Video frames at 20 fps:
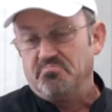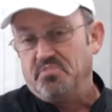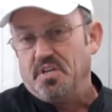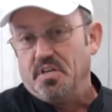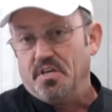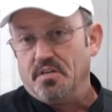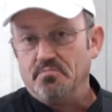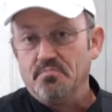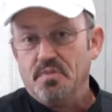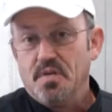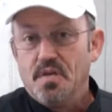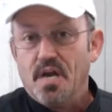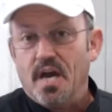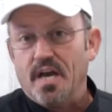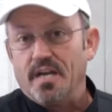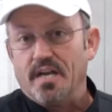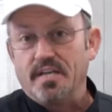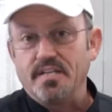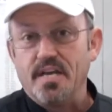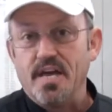you know,
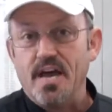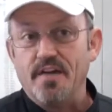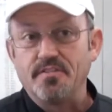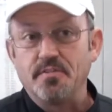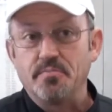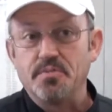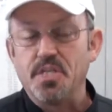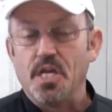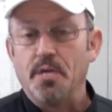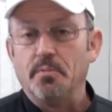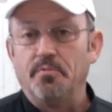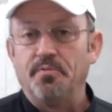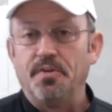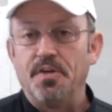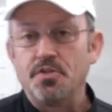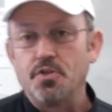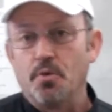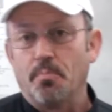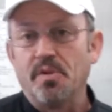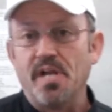I'd like to have some
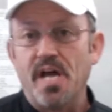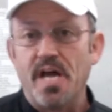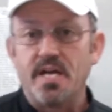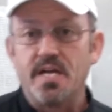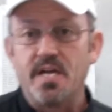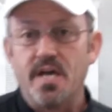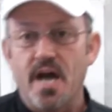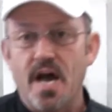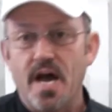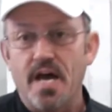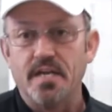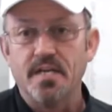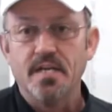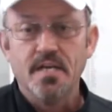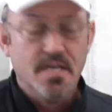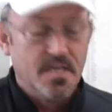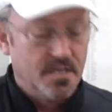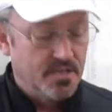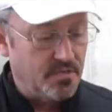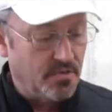fish, or black cod.
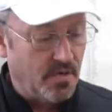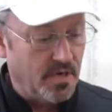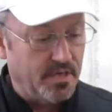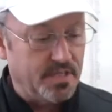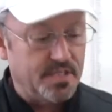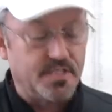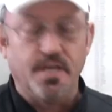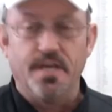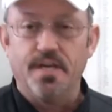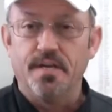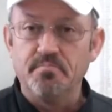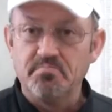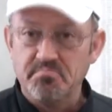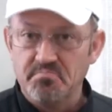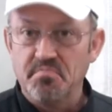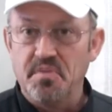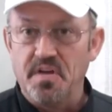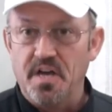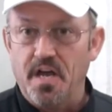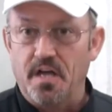Or I say,
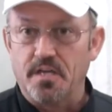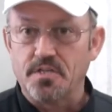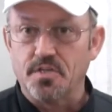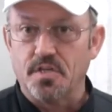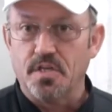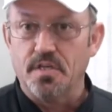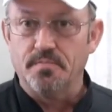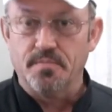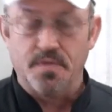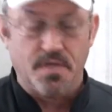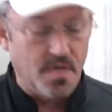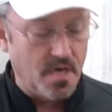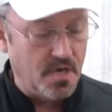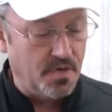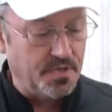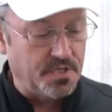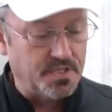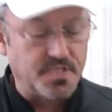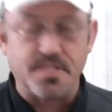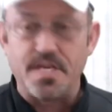excellent, you
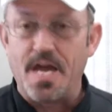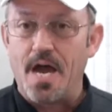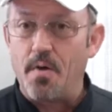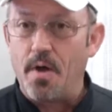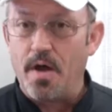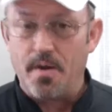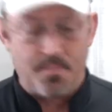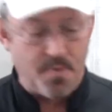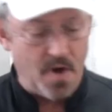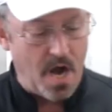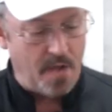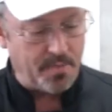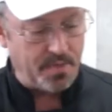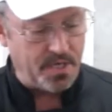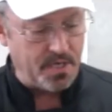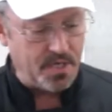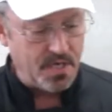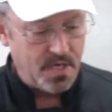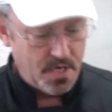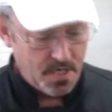know, this is how I
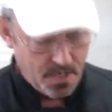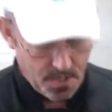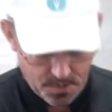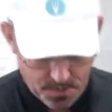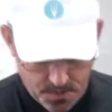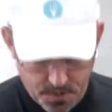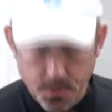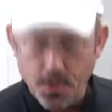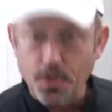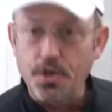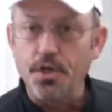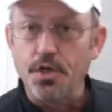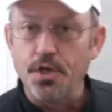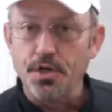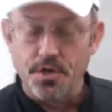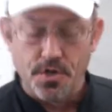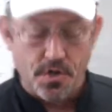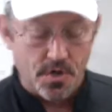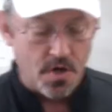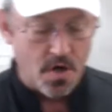probably cook it in
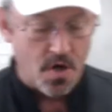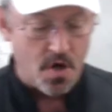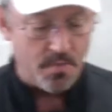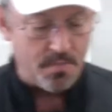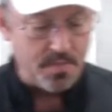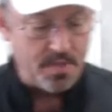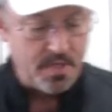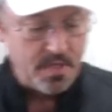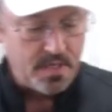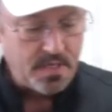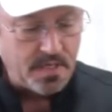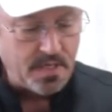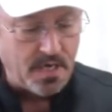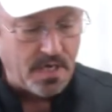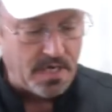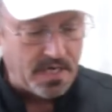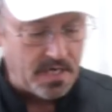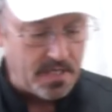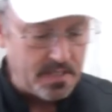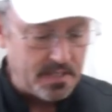your home.
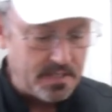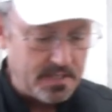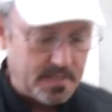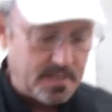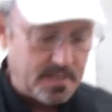Uh,